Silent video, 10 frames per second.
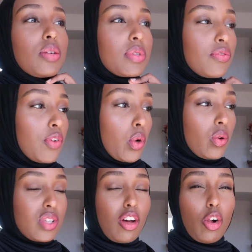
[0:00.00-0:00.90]
In terms of
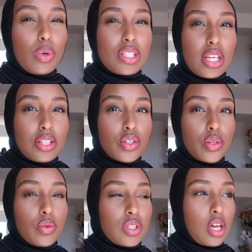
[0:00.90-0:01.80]
photos, I always like
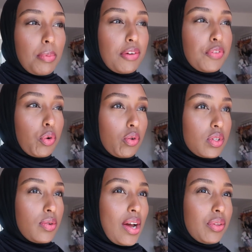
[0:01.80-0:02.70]
to take my
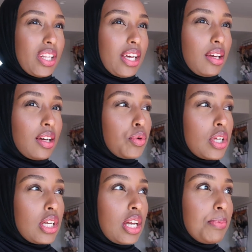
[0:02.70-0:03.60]
photos around like
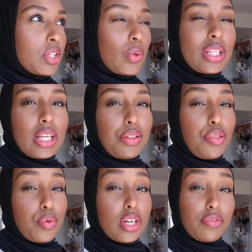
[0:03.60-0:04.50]
3
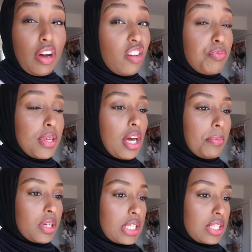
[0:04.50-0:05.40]
to 5
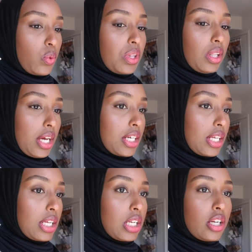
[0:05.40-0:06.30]
p.m. because that's when the
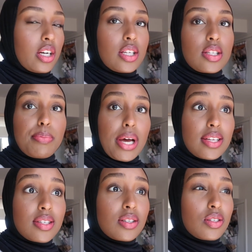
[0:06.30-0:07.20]
lighting in here is the
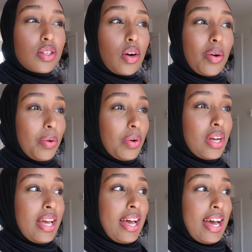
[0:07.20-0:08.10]
best.
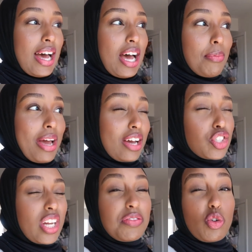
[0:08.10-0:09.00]
So I
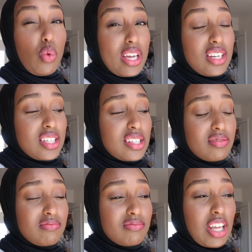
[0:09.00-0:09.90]
actually have to
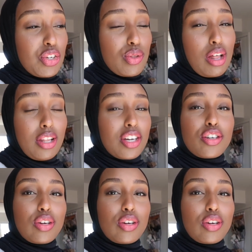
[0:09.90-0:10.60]
wait and do that later.